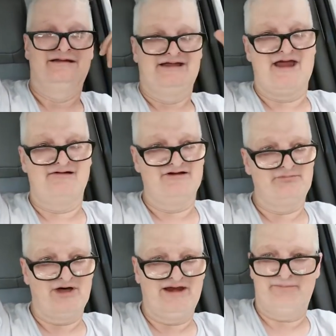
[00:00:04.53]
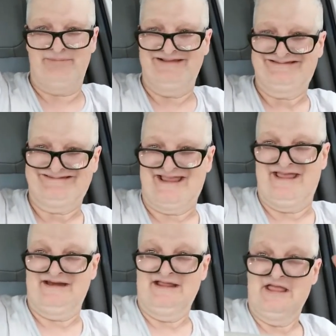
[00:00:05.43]
Everybody been
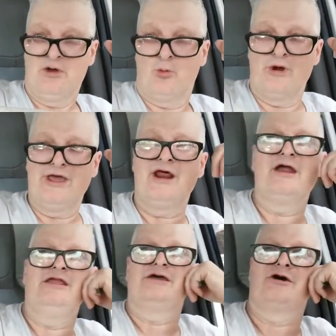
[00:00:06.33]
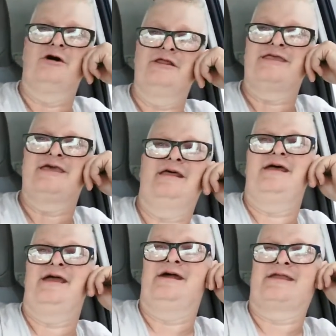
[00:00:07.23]
saying, when are you going to get a
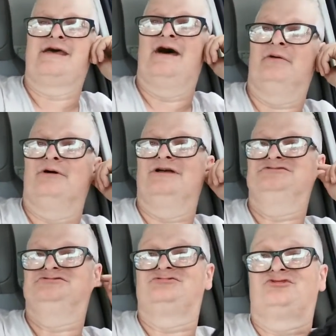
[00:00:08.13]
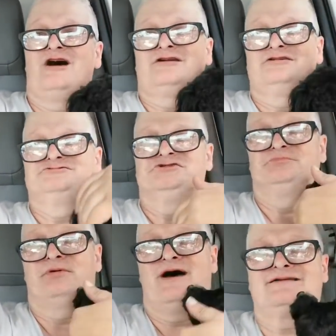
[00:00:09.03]
haircut? Well, Trucker
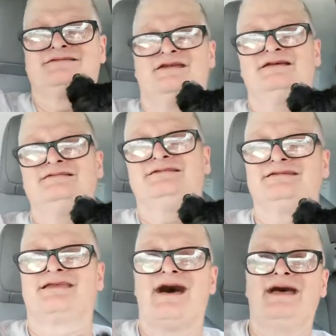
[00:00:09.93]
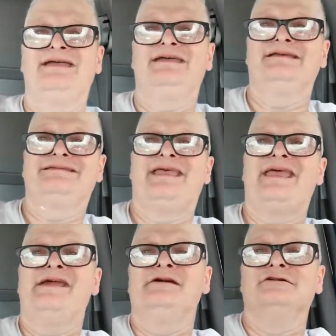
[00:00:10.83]
Jukebox just got his
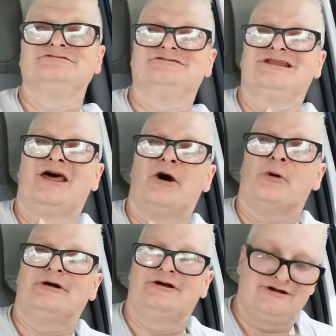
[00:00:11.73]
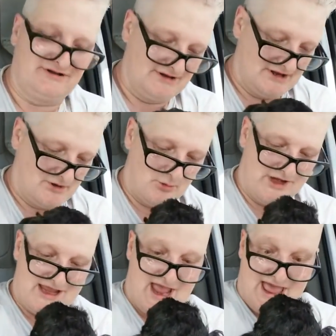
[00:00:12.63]
ears lowered.
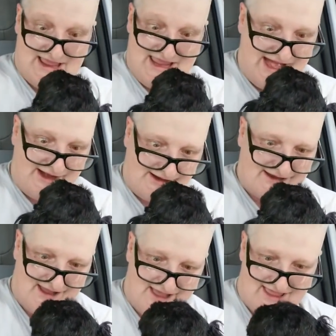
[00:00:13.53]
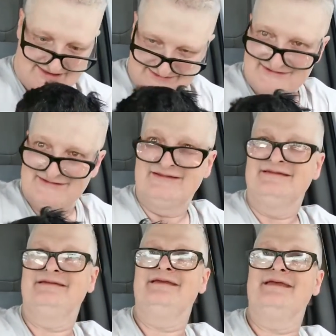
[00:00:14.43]
We got a haircut.
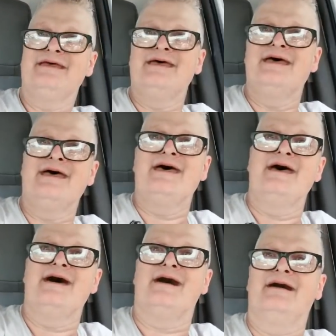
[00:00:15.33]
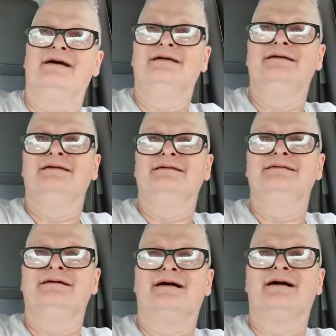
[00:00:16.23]
Yeah.
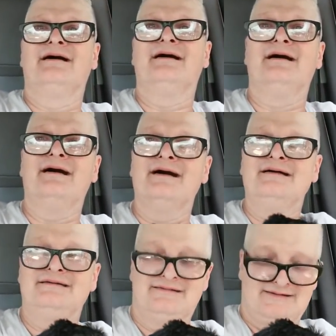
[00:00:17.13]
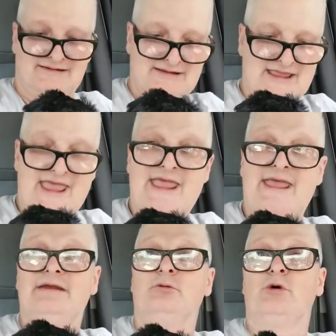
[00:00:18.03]
Uh-huh.
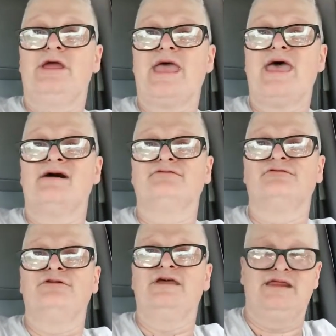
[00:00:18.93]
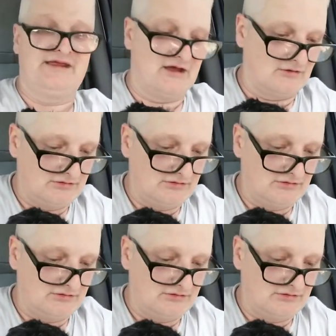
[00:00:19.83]
And we have a video.